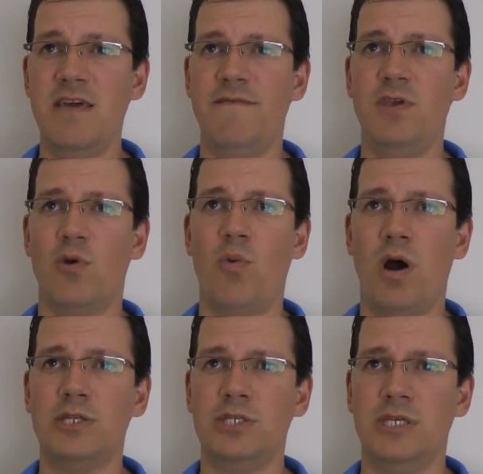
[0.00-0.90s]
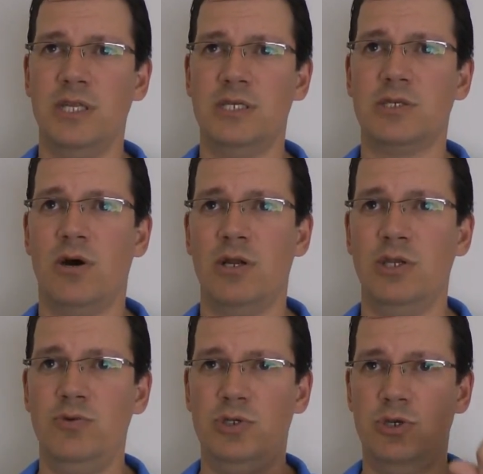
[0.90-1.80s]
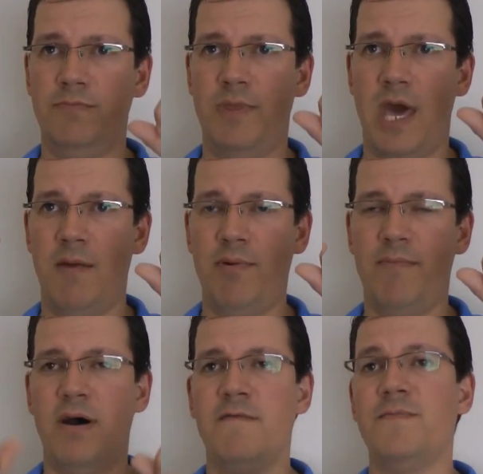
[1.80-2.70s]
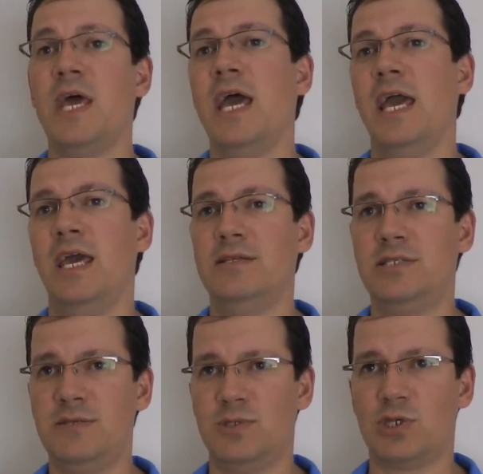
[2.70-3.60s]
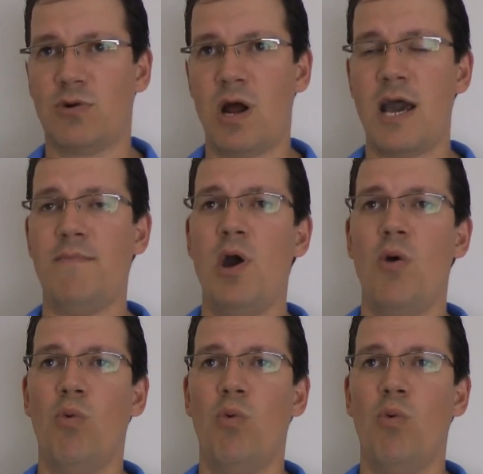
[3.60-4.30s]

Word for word: if you're watching this on YouTube, head up above, hit subscribe.